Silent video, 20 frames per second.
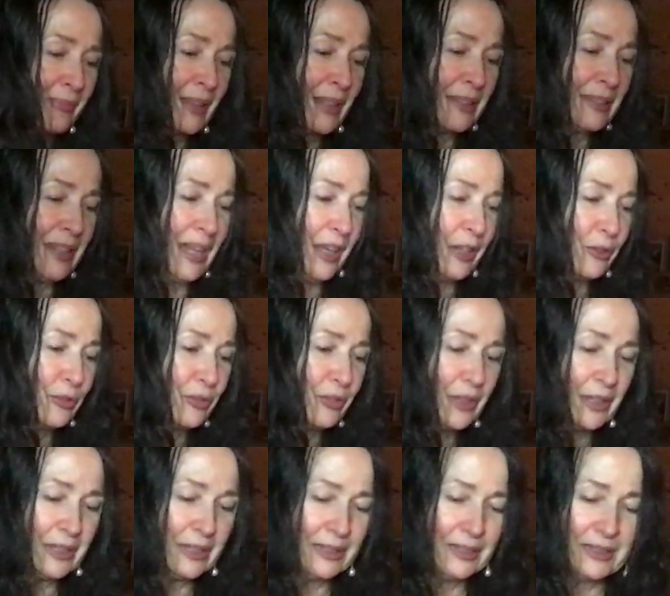knife,
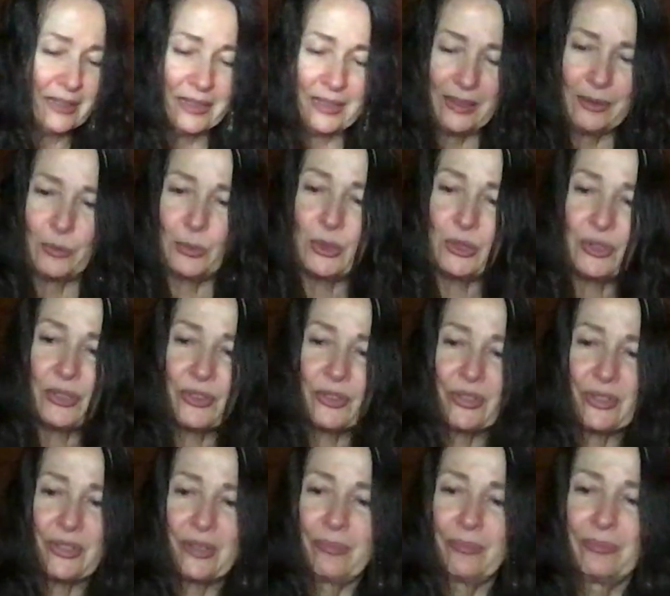which
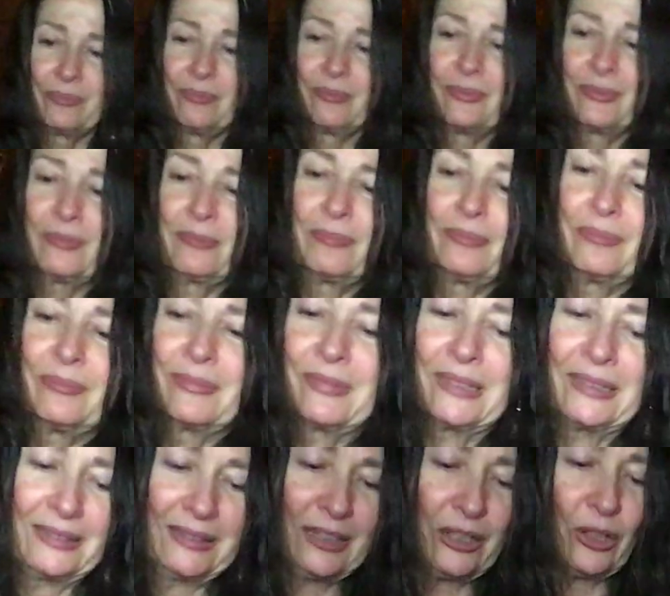is
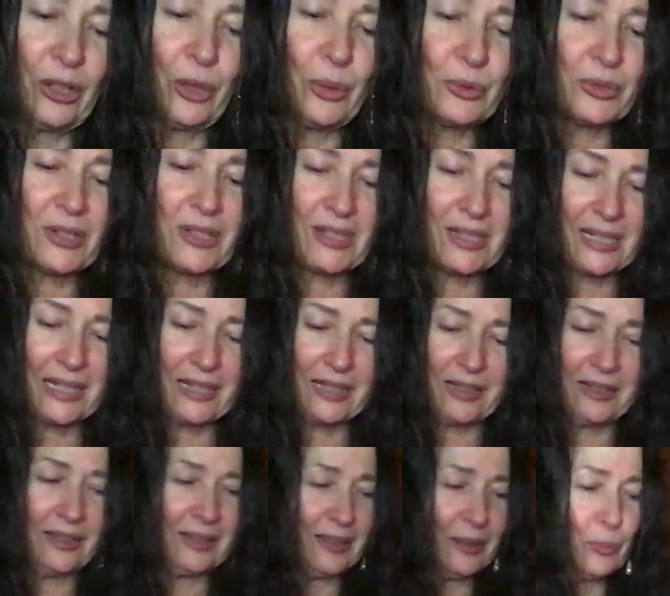the closest
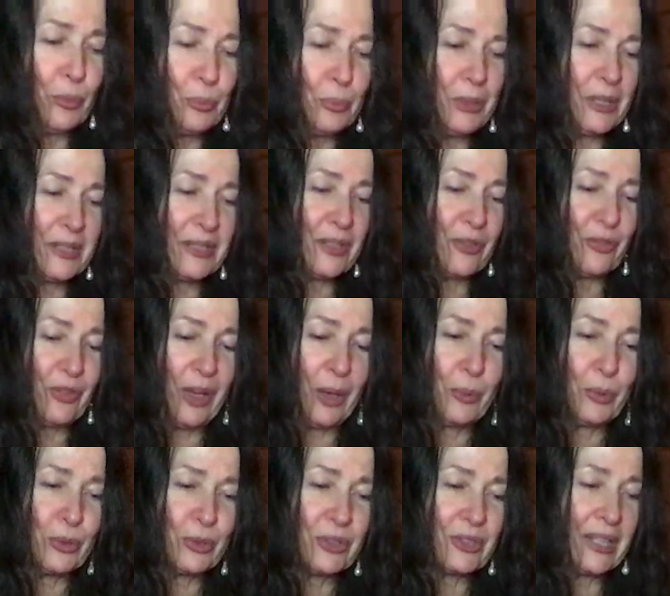thing. It would be as if I
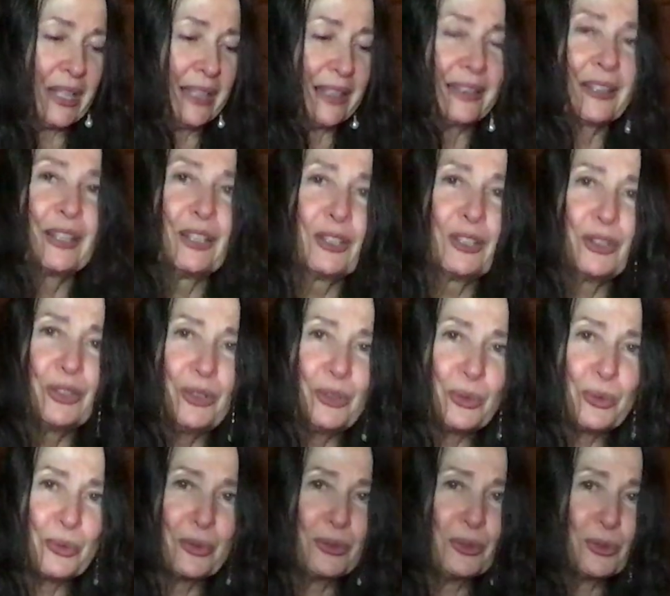was like
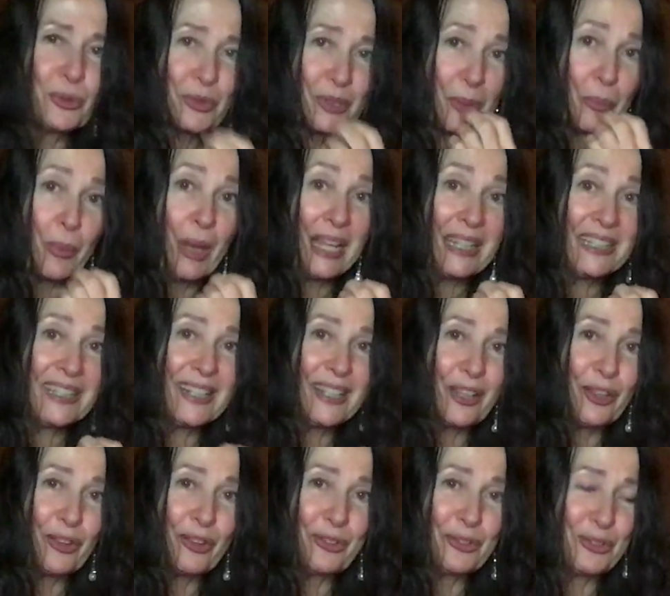using my
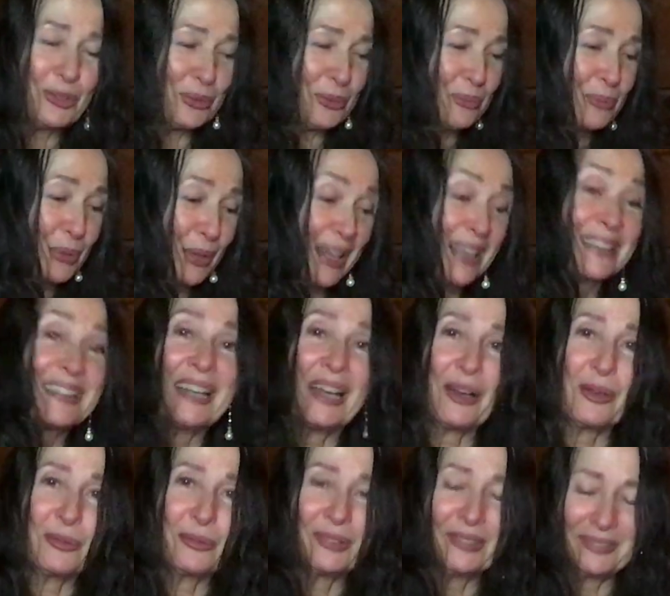teeth to break
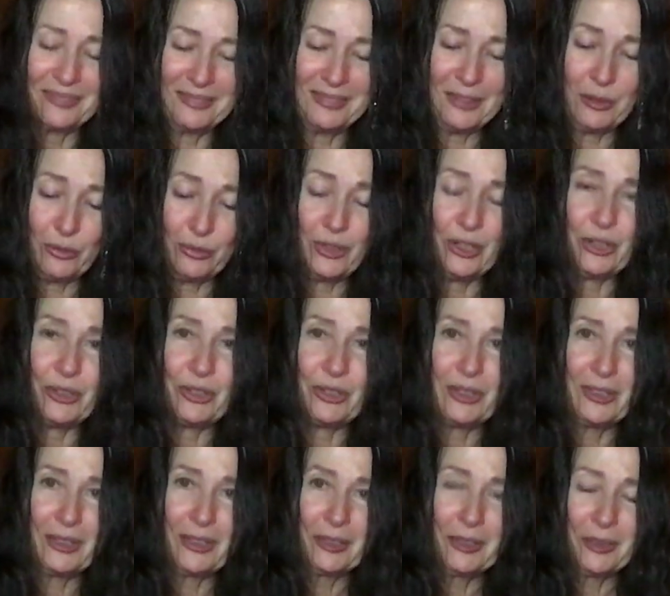down the fish,
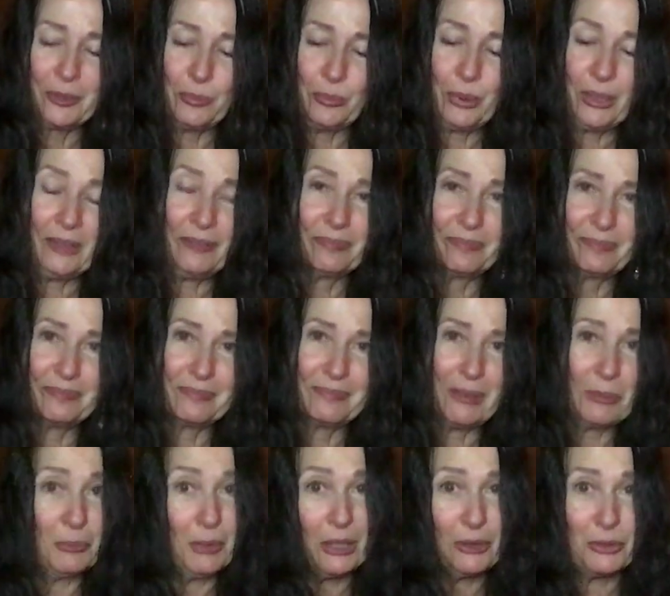but
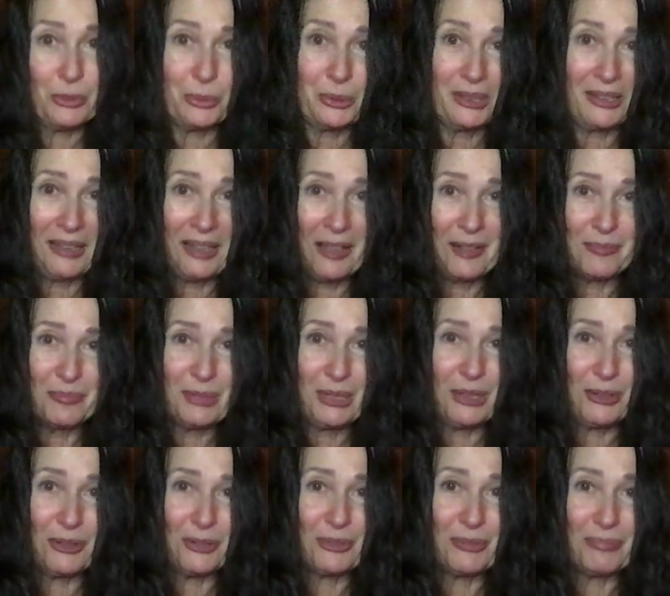I'm not doing that
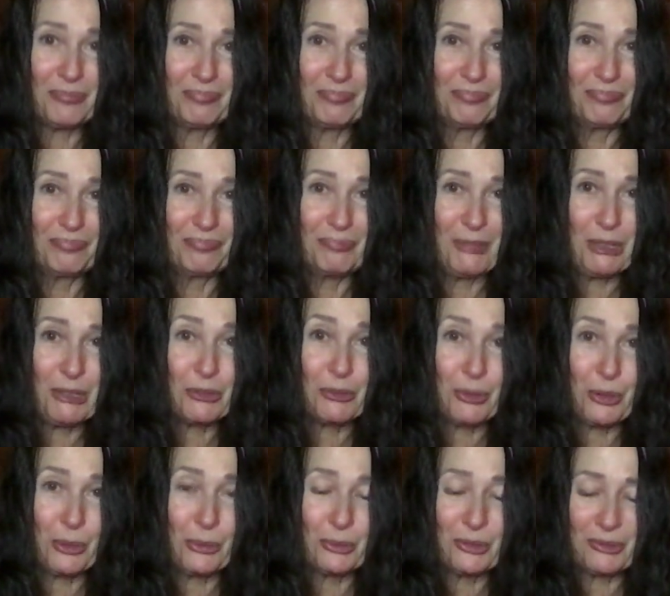because it's
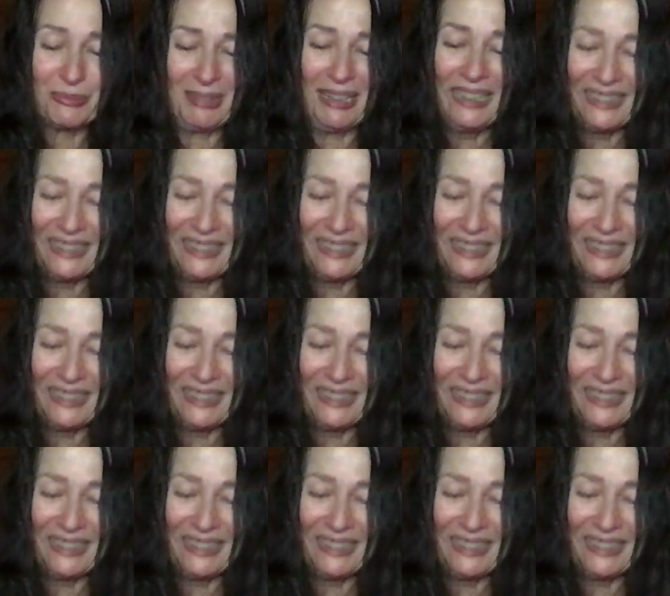gross.